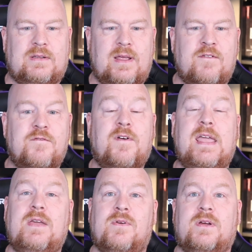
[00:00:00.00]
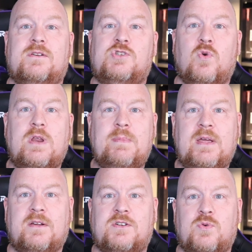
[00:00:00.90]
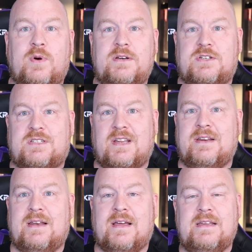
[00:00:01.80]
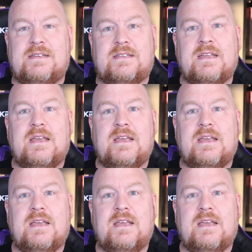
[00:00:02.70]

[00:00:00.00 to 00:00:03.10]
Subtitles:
invite you to join me on Twitch Sunday nights